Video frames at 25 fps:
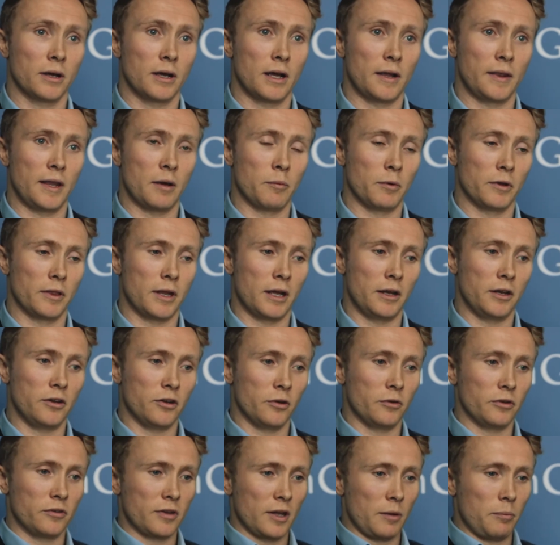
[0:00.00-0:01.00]
And then what they
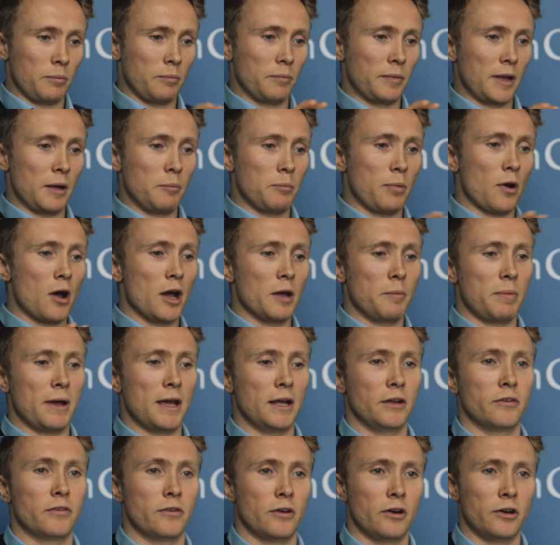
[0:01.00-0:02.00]
do is they buy
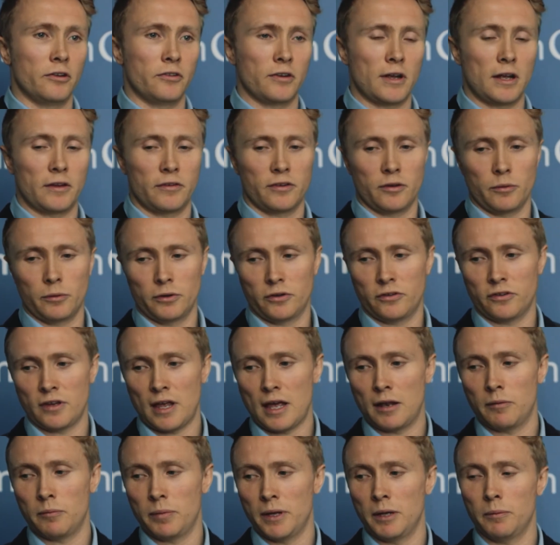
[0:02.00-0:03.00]
paid search ads that would
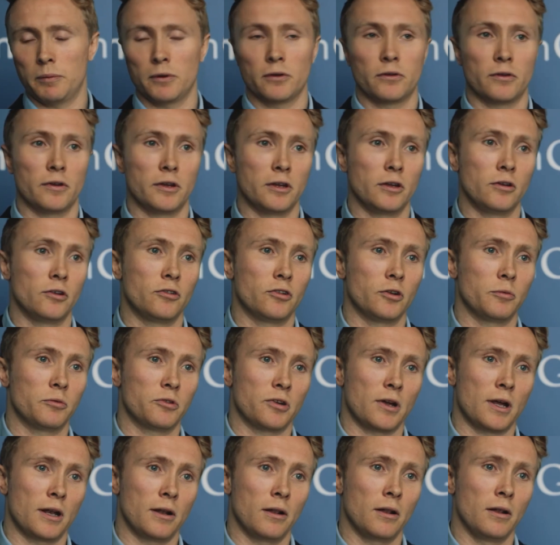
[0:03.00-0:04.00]
send people to the YouTube
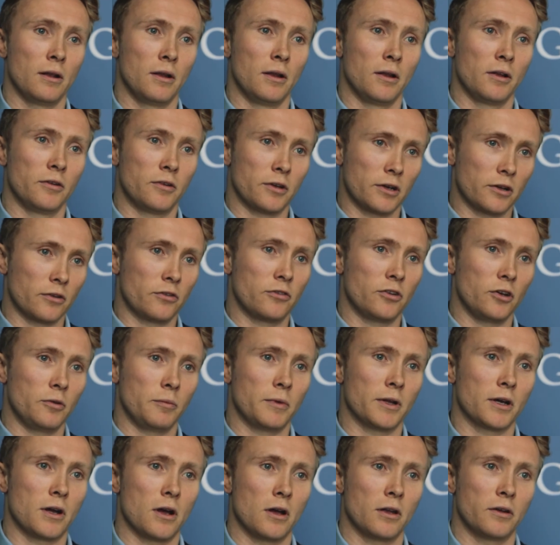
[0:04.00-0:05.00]
channel to
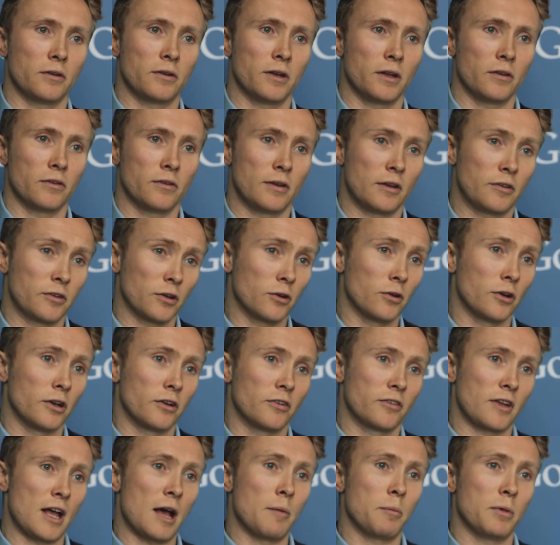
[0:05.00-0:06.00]
consume the content. So that's a good
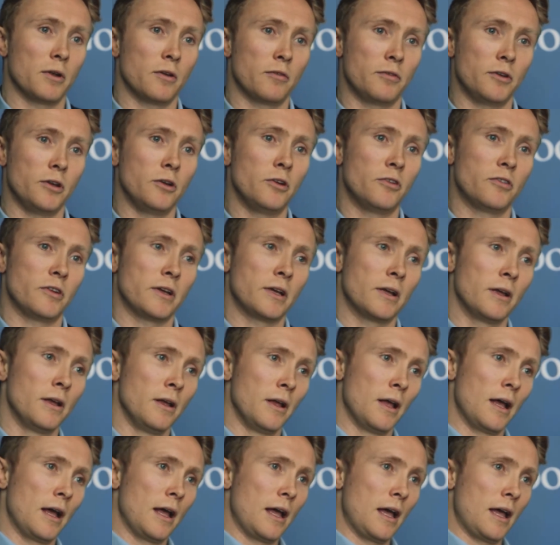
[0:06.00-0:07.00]
example of using
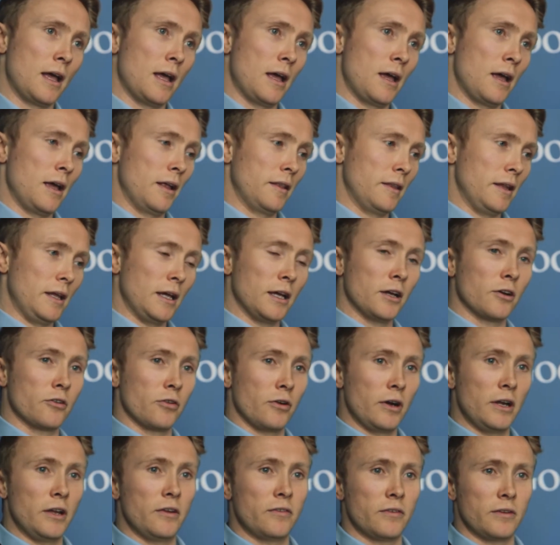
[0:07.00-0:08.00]
the
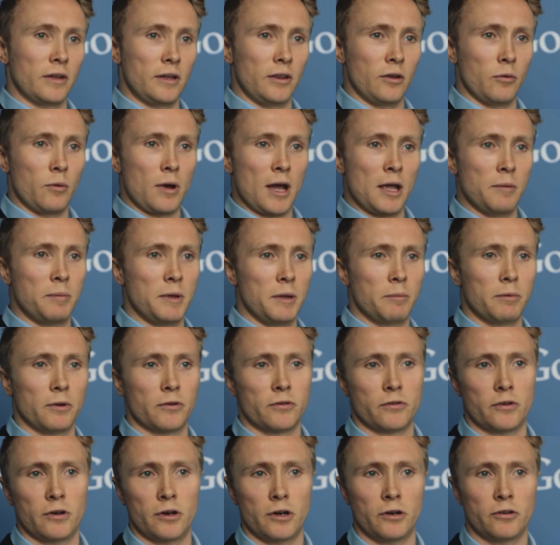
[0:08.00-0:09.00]
increase in the way people
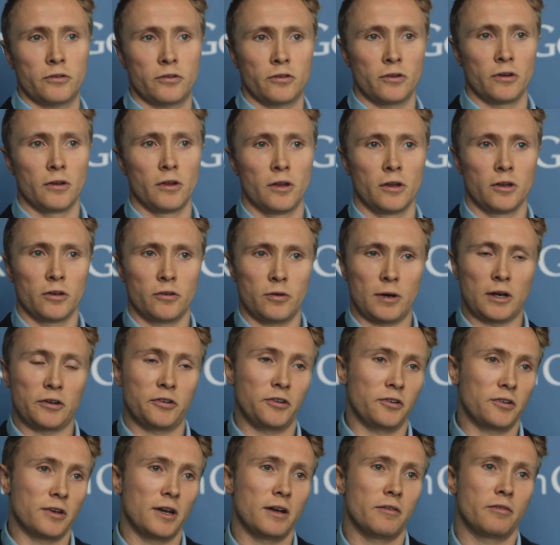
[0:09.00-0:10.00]
search to
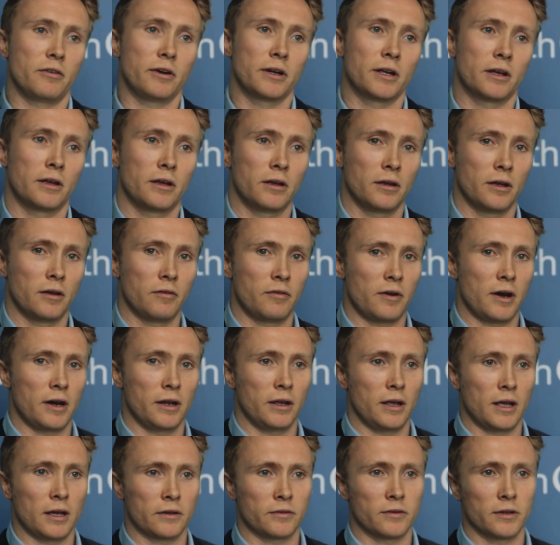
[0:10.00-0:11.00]
actually delivering a
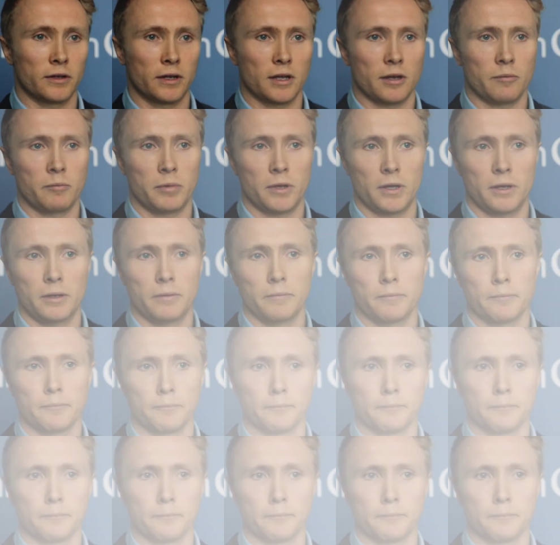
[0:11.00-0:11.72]
very excellent campaign.